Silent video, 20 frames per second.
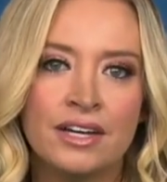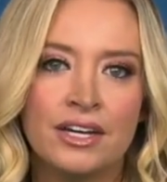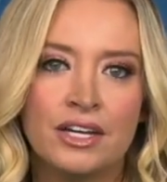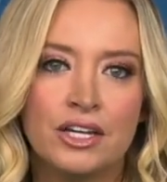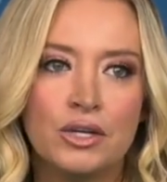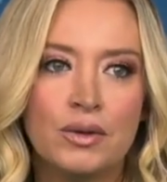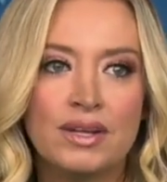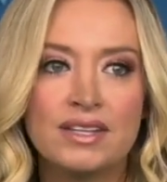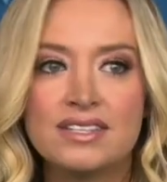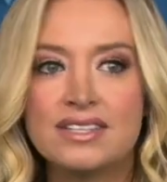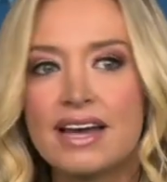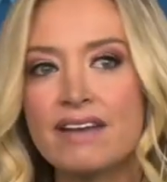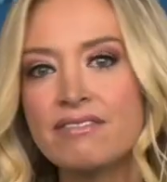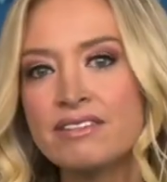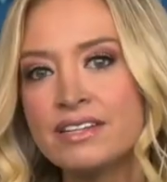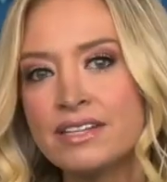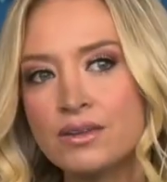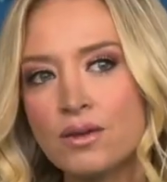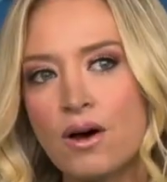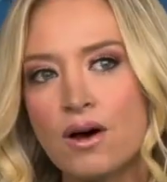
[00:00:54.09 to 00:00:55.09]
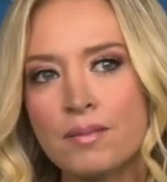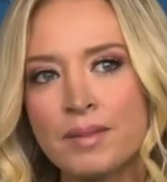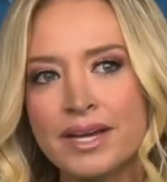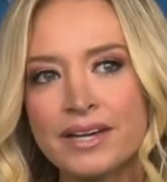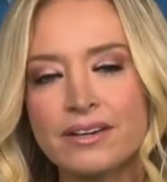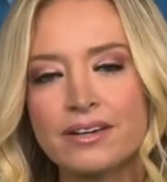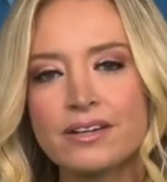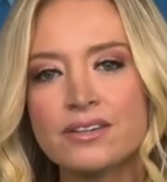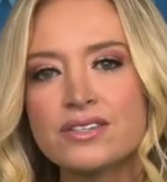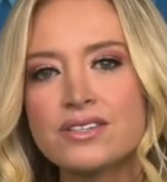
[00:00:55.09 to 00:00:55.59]
You had 70
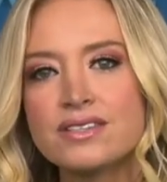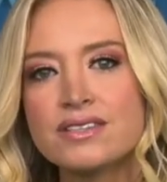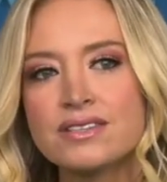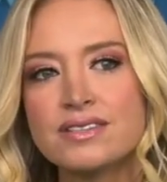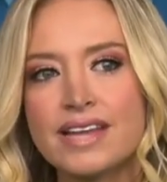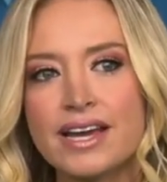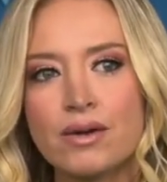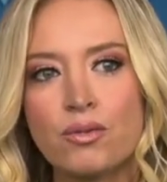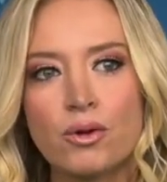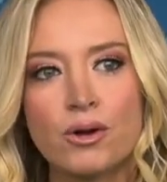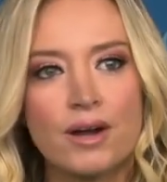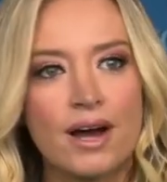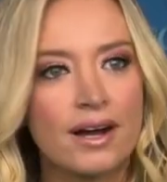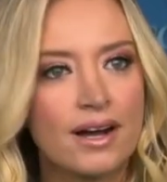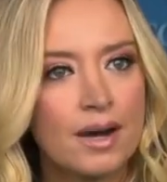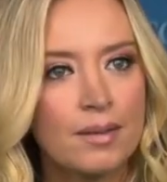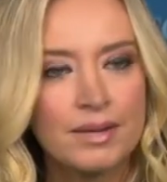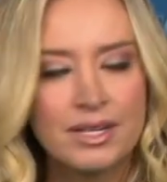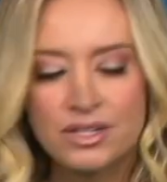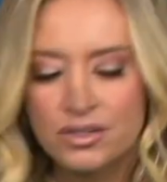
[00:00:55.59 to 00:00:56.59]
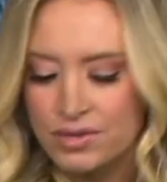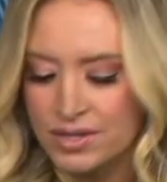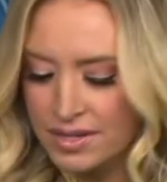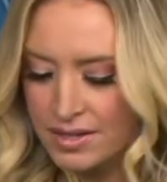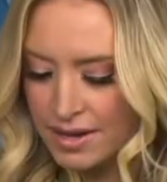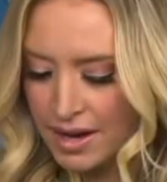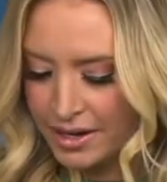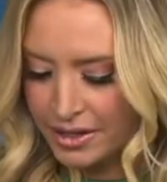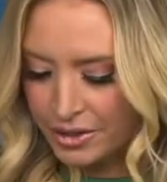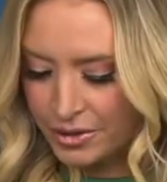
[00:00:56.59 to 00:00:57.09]
lawmakers say we're not coming to his
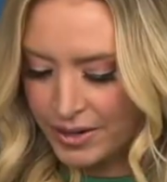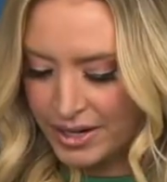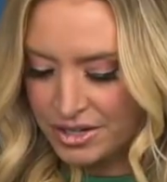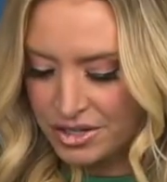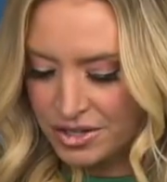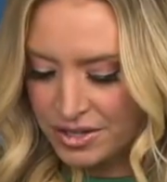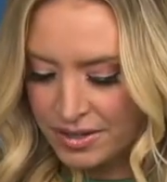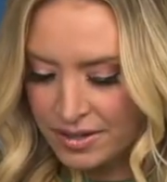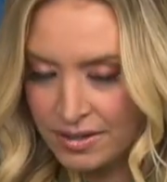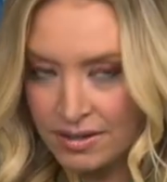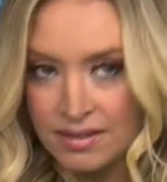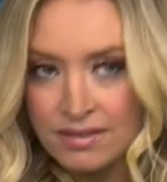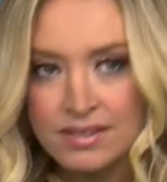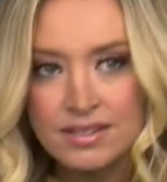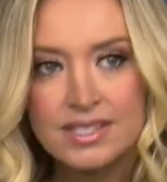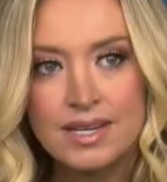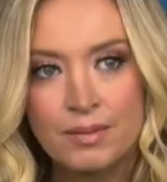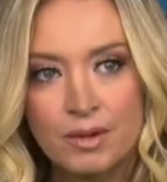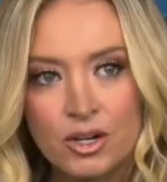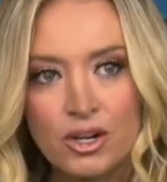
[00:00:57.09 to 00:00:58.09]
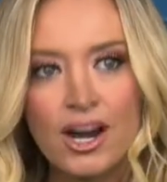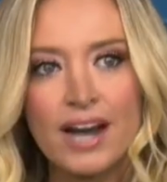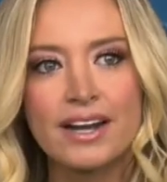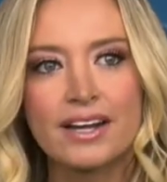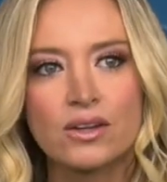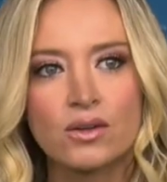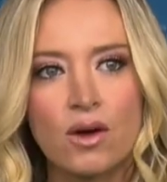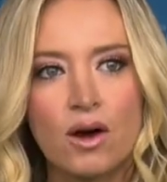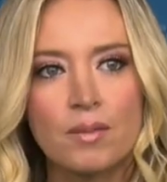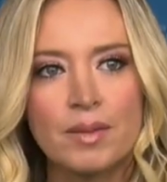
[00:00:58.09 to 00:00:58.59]
inauguration, Democratic
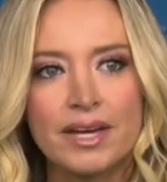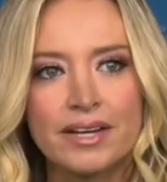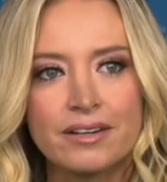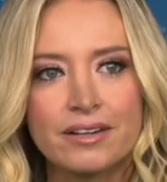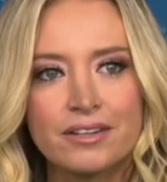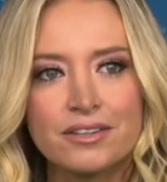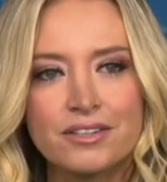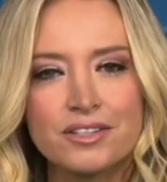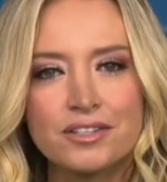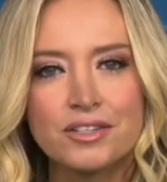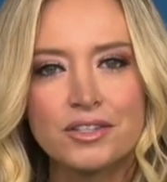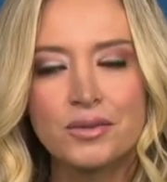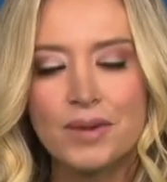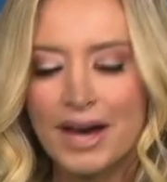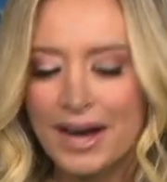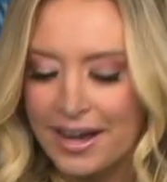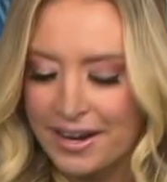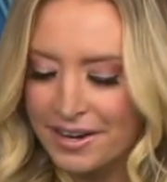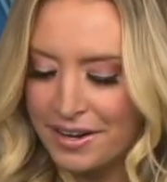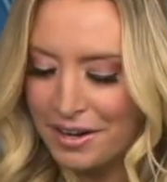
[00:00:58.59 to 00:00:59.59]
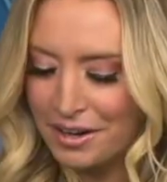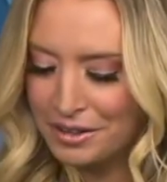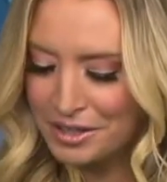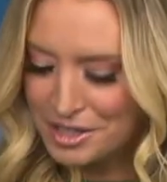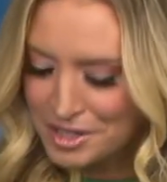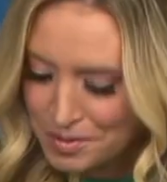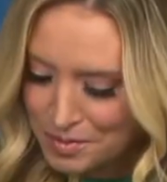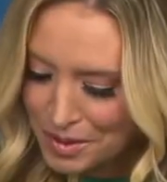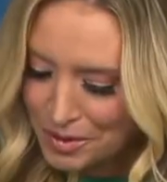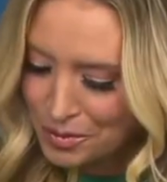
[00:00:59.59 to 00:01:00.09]
lawmakers. You had
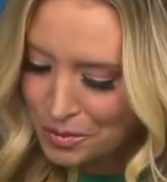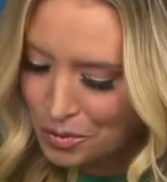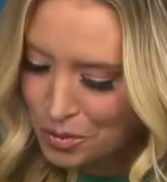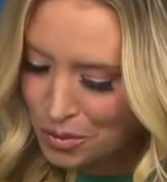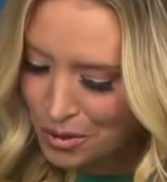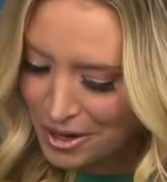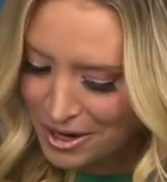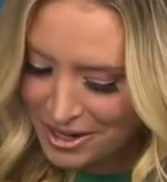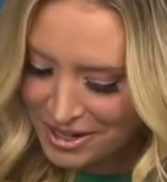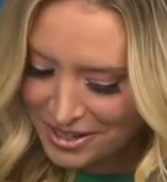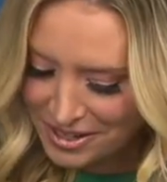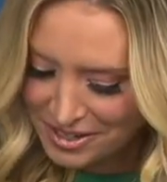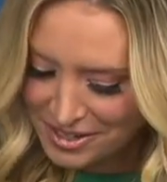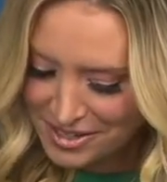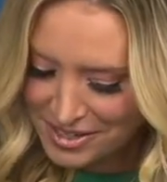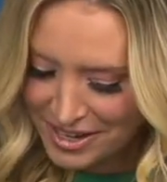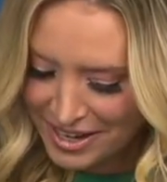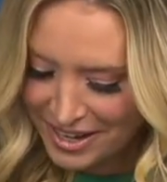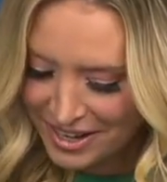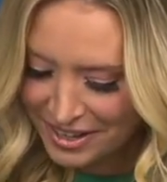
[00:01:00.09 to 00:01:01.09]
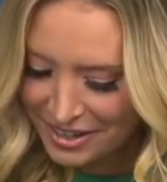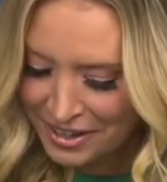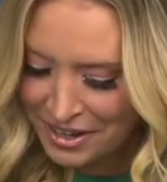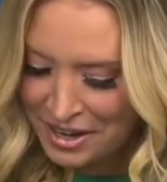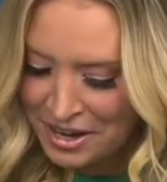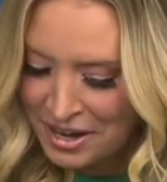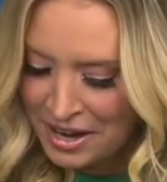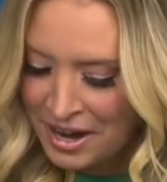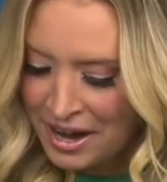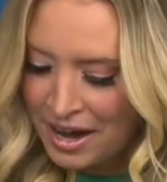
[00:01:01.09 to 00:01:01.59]
Elizabeth Warren saying
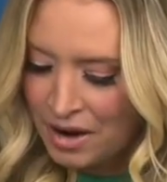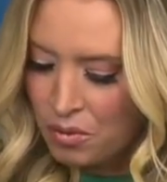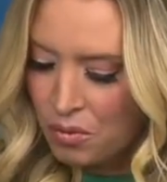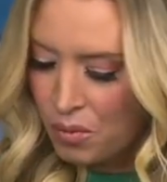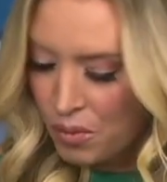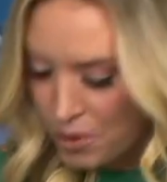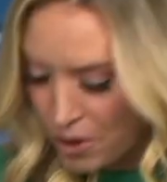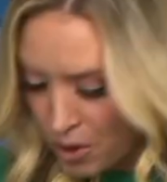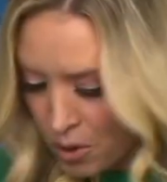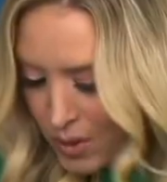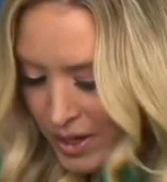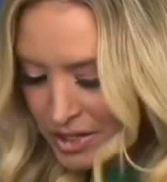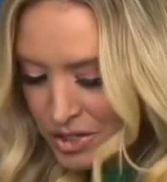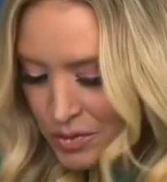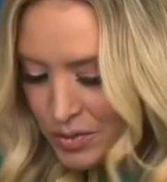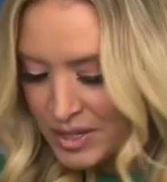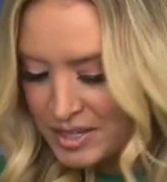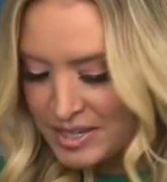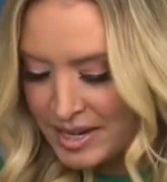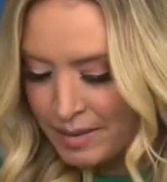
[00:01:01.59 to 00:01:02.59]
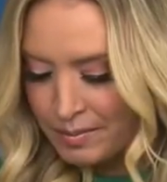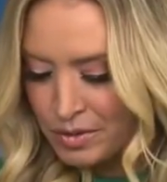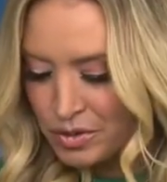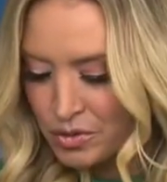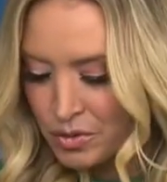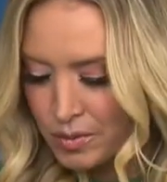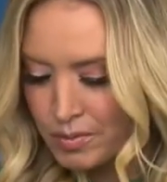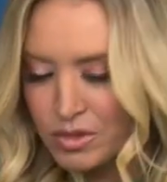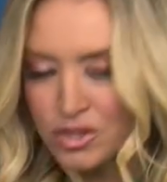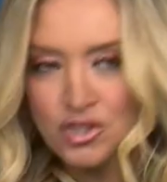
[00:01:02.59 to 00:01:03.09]
we're going to attempt to
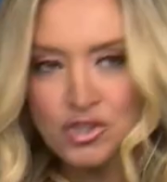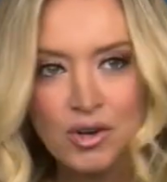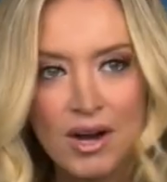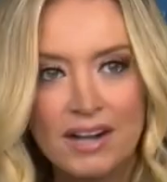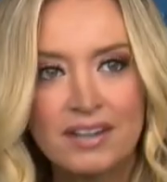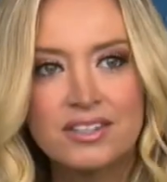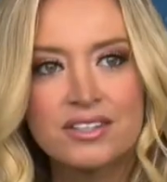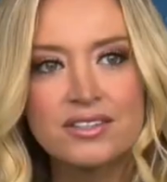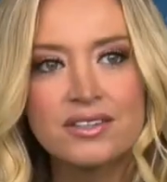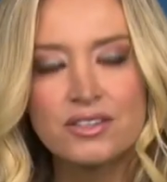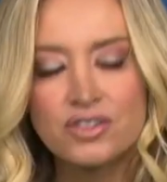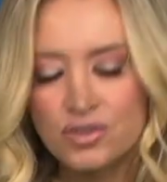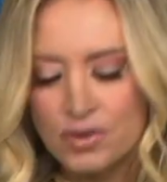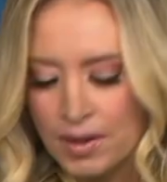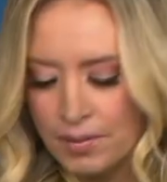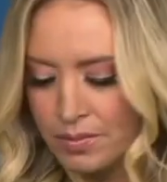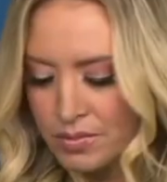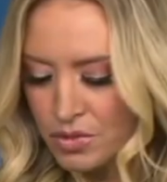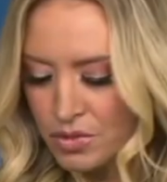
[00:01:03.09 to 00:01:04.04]
obstruct the Trump